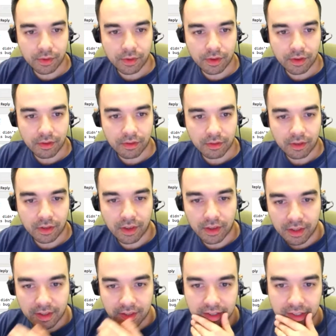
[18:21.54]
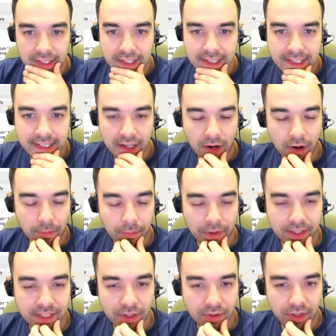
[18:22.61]
out to the disk, or
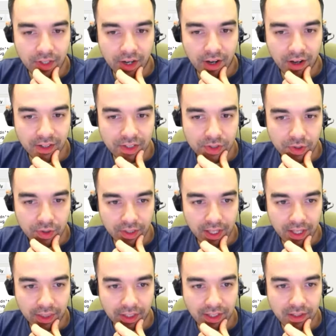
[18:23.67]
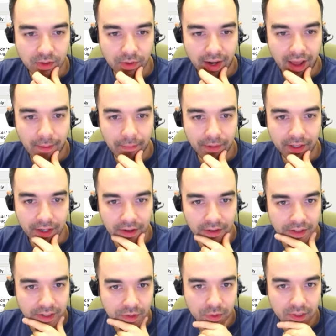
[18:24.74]
prints out to the console. And I think that's what happened here.
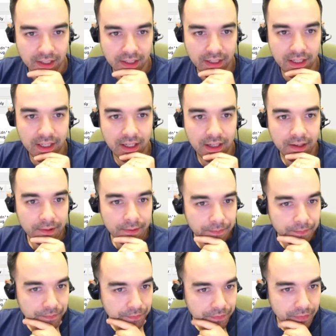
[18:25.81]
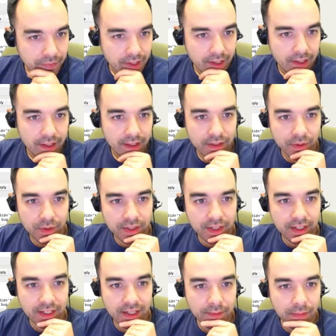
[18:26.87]
This wasn't
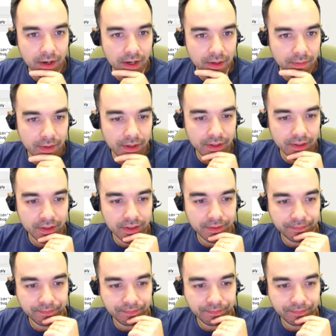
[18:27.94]
a debug build.